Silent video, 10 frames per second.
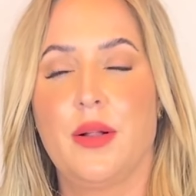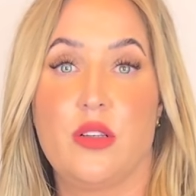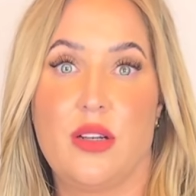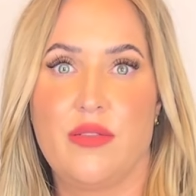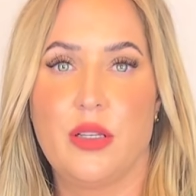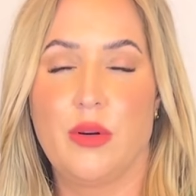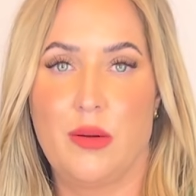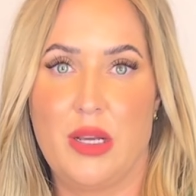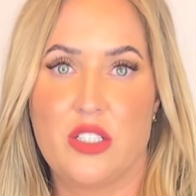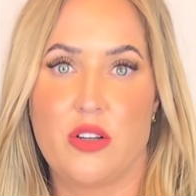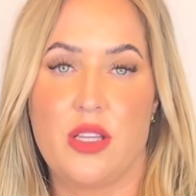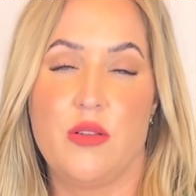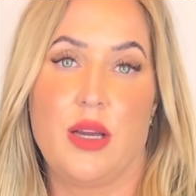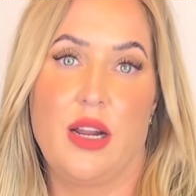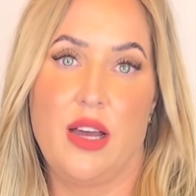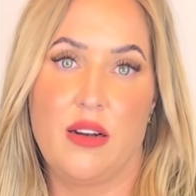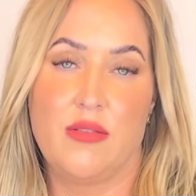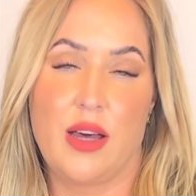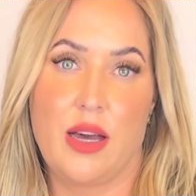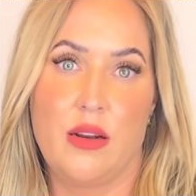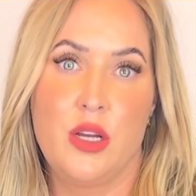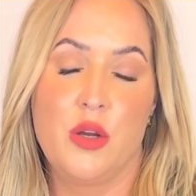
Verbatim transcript: You definitely want to make sure that you get ahead of that